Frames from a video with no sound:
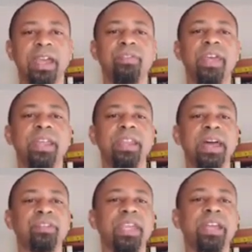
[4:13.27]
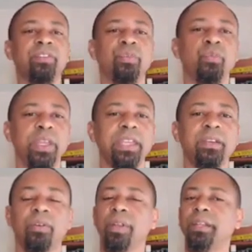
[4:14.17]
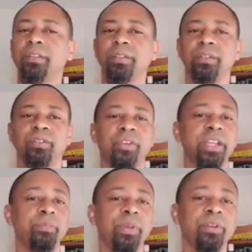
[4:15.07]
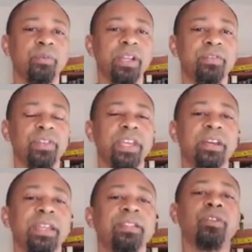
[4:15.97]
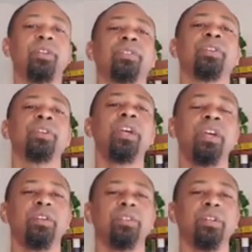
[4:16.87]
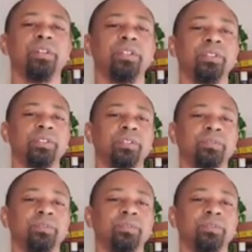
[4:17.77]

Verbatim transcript: and then at the end of the week or end of the grading period or whatever, they collect all the the